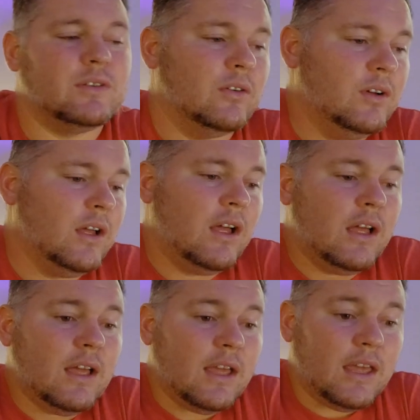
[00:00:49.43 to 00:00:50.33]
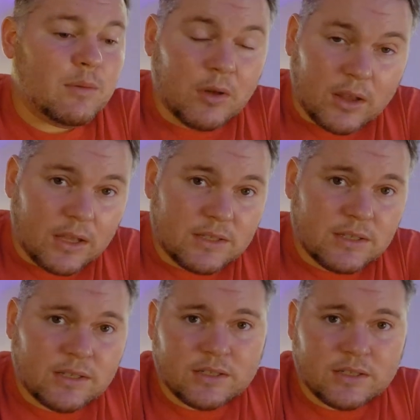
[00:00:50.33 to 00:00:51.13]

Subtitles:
So email us,